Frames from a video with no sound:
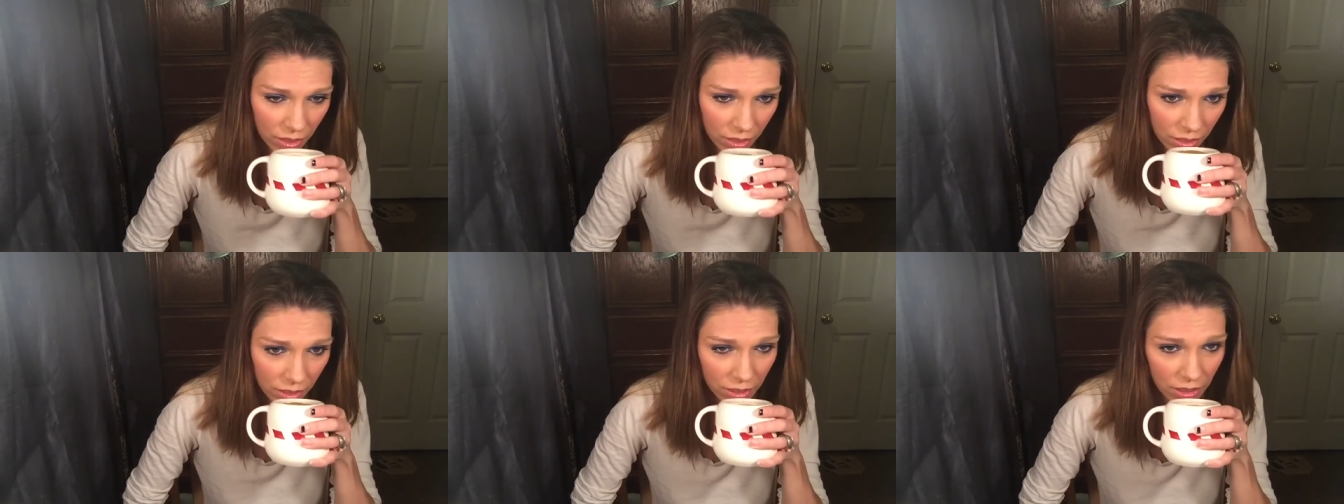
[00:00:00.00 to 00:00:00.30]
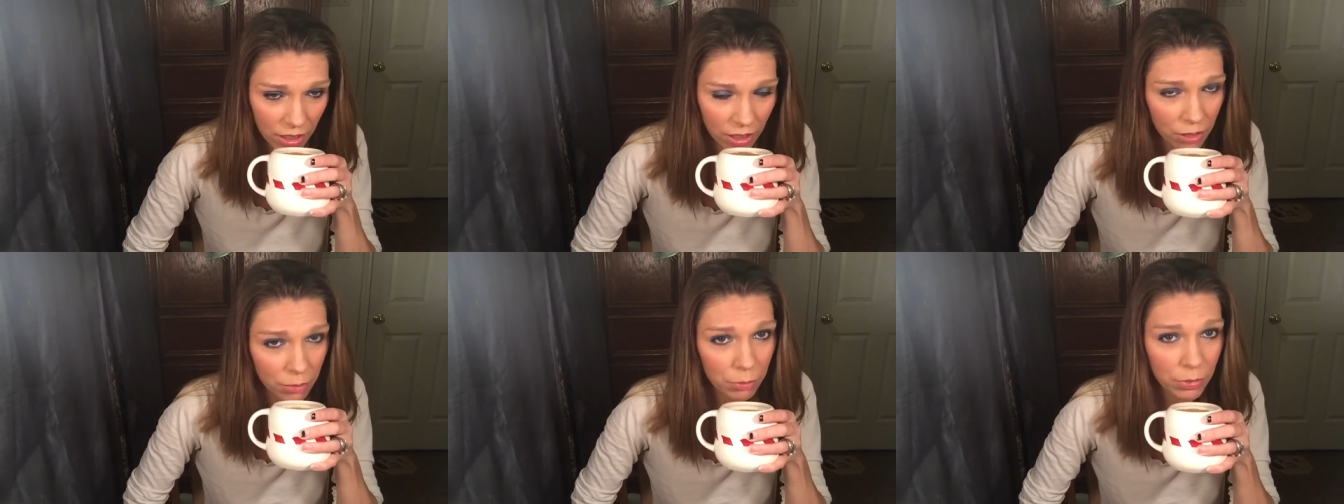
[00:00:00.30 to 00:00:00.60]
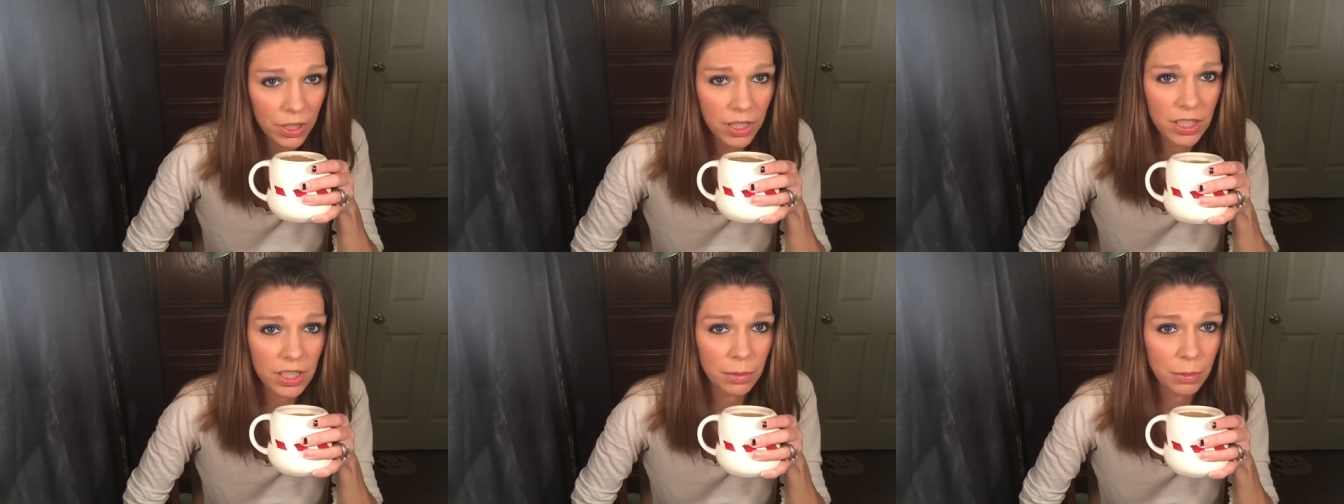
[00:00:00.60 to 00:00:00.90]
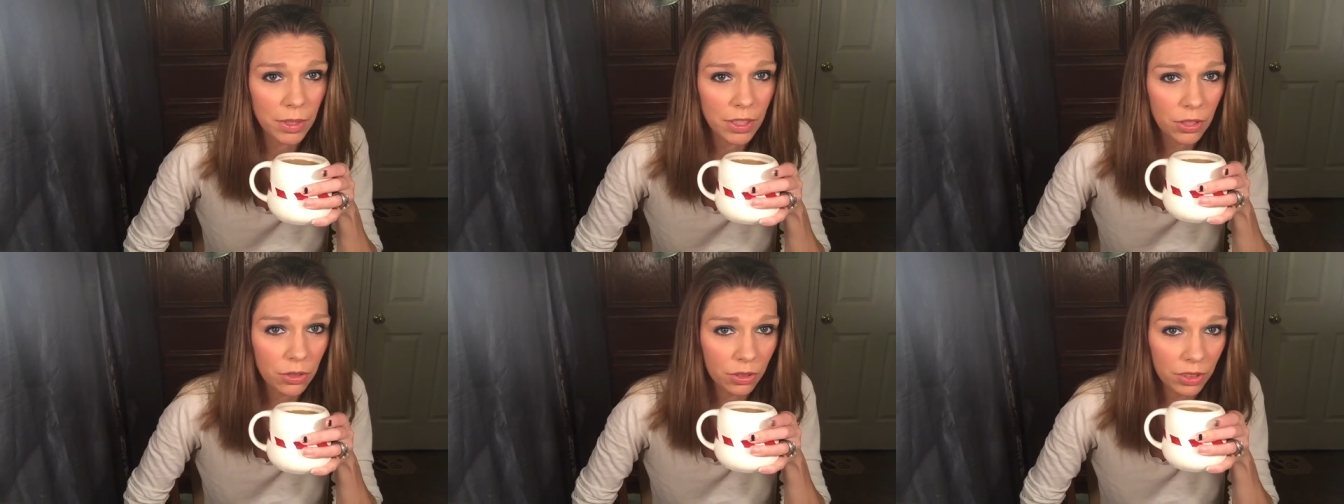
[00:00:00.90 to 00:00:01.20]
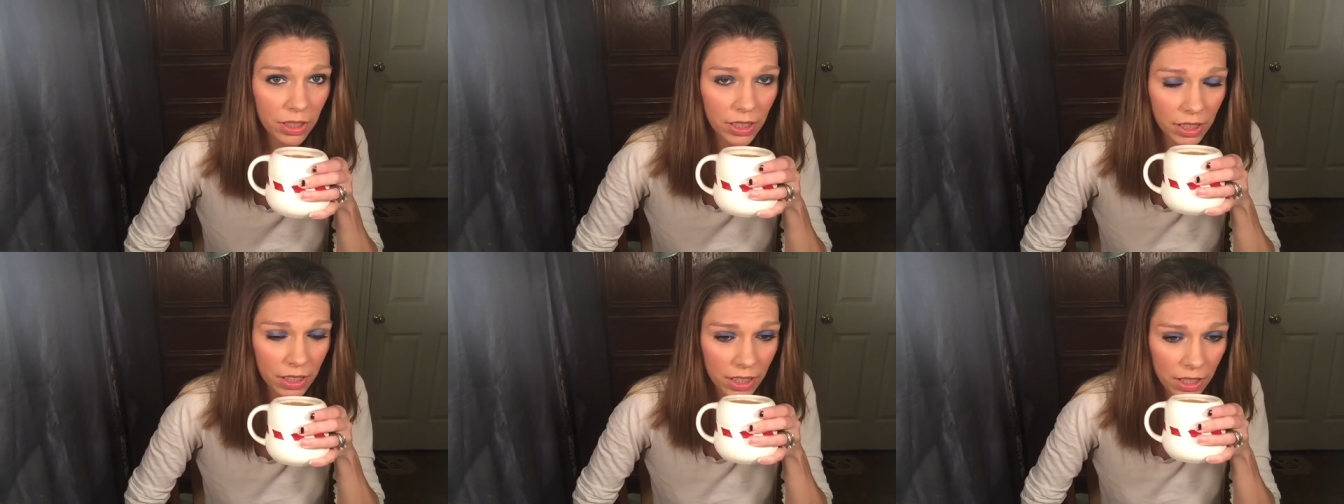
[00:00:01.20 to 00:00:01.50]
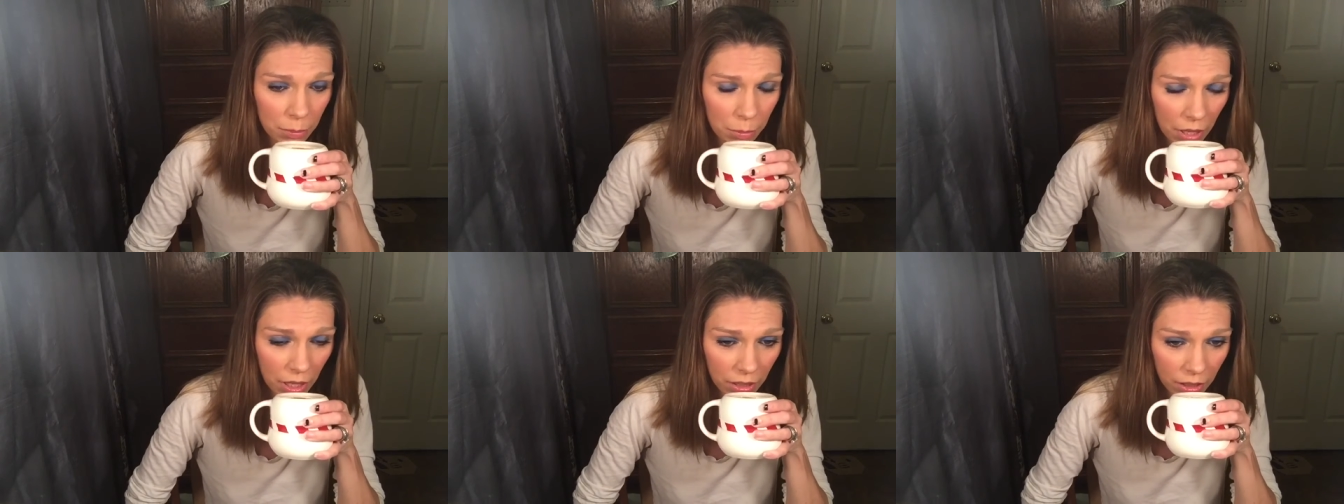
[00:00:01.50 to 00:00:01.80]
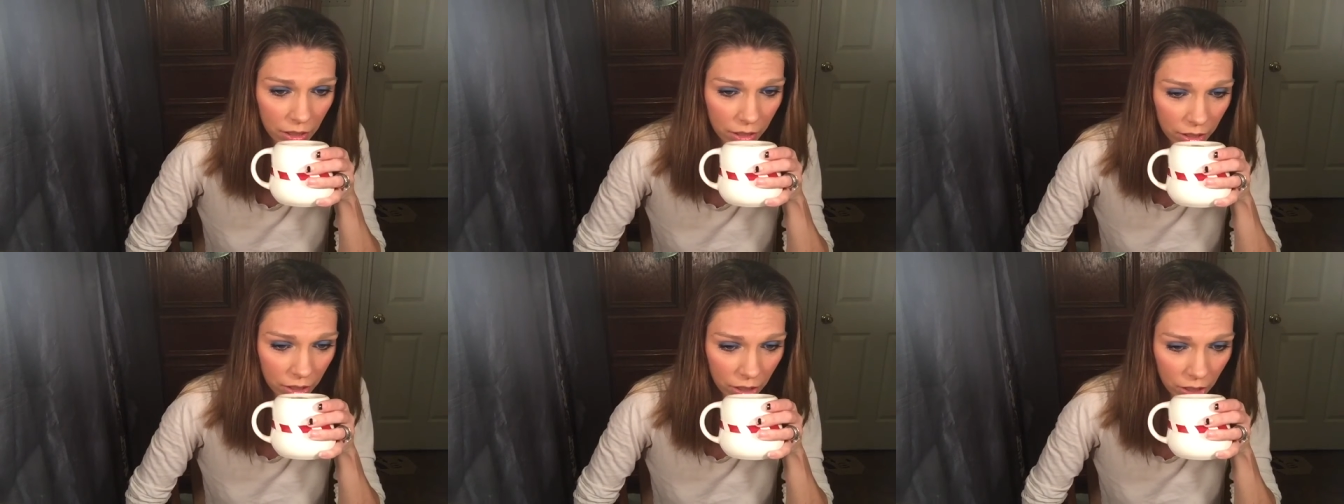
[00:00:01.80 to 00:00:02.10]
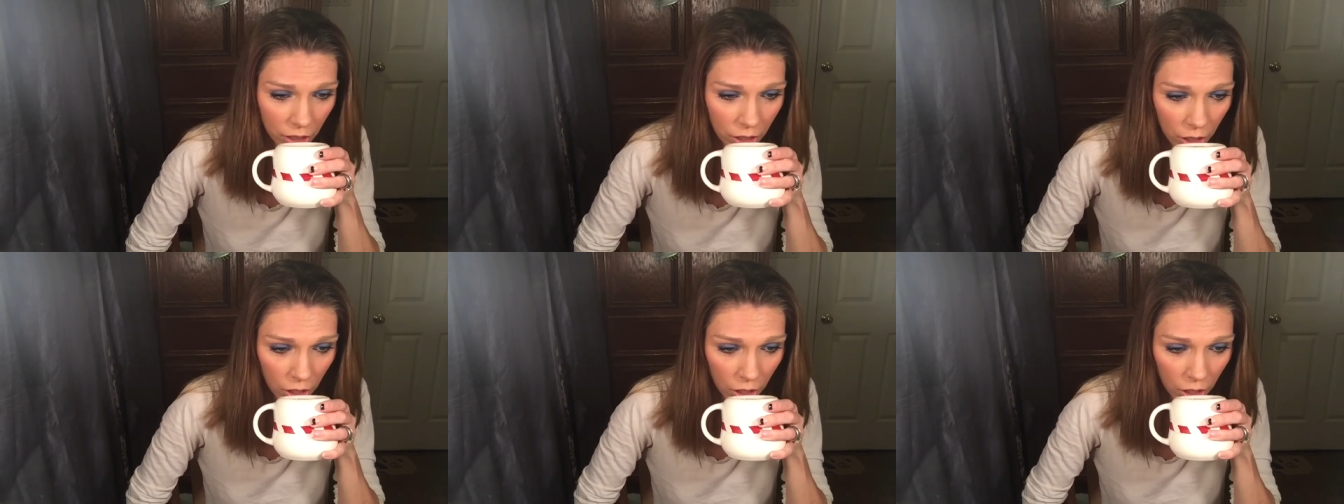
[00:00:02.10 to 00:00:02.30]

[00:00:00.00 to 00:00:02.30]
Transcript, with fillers: Because I know Britney Spears was a hit back then.